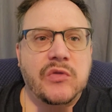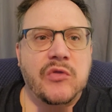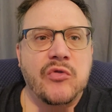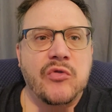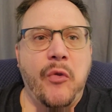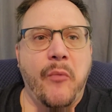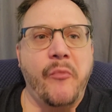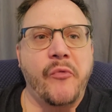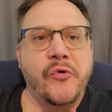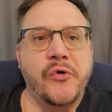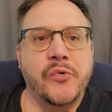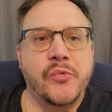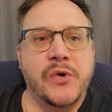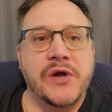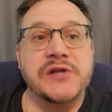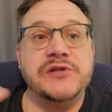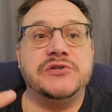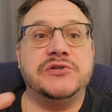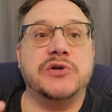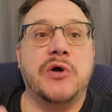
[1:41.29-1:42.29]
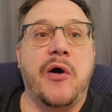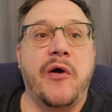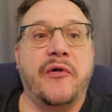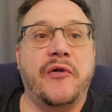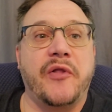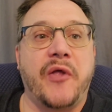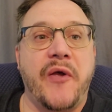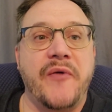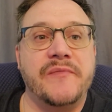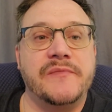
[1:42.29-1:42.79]
the more white
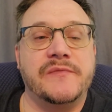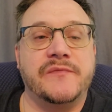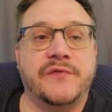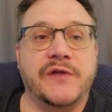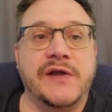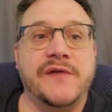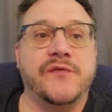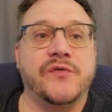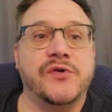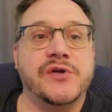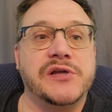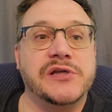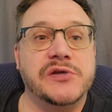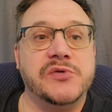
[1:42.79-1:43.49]
chocolate flavoring